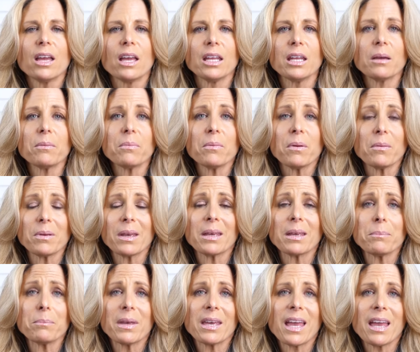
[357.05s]
And I
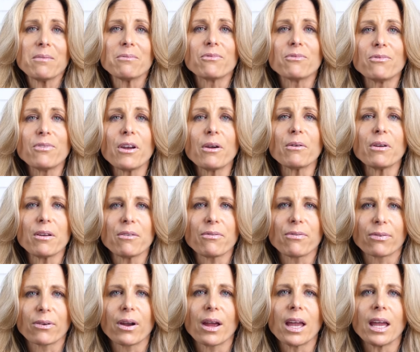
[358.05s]
became very
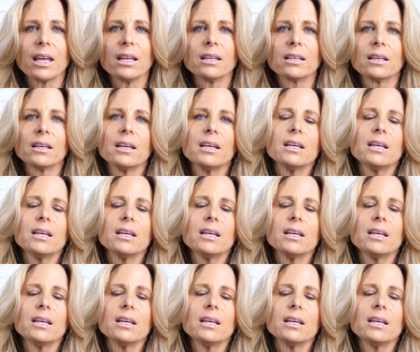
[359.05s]
afraid.